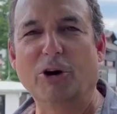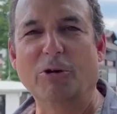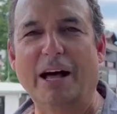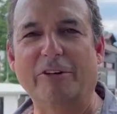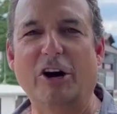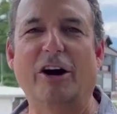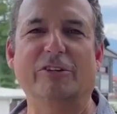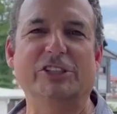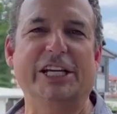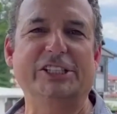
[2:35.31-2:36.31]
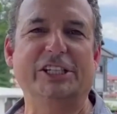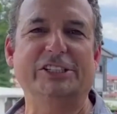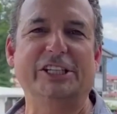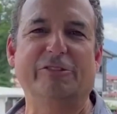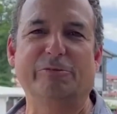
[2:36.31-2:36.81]
We'll have a conversation to
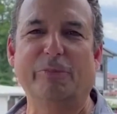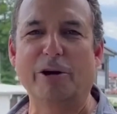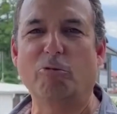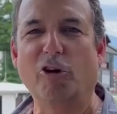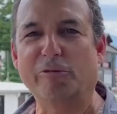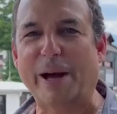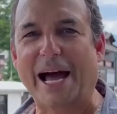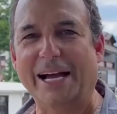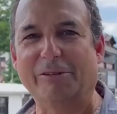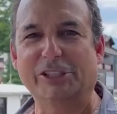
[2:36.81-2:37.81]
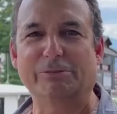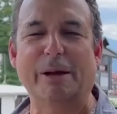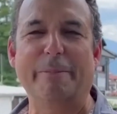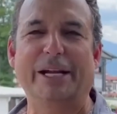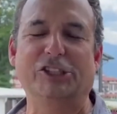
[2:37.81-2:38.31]
see if my Wolf Pack, which is my
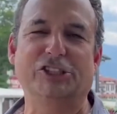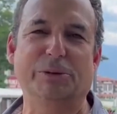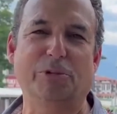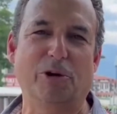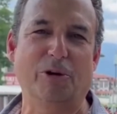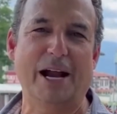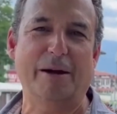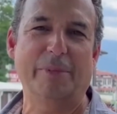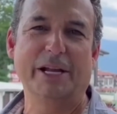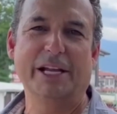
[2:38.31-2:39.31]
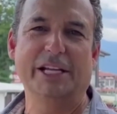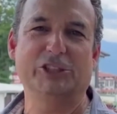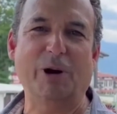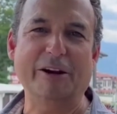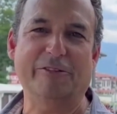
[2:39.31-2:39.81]
mentorship program, is
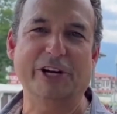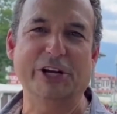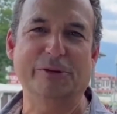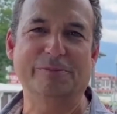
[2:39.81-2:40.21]
right for you.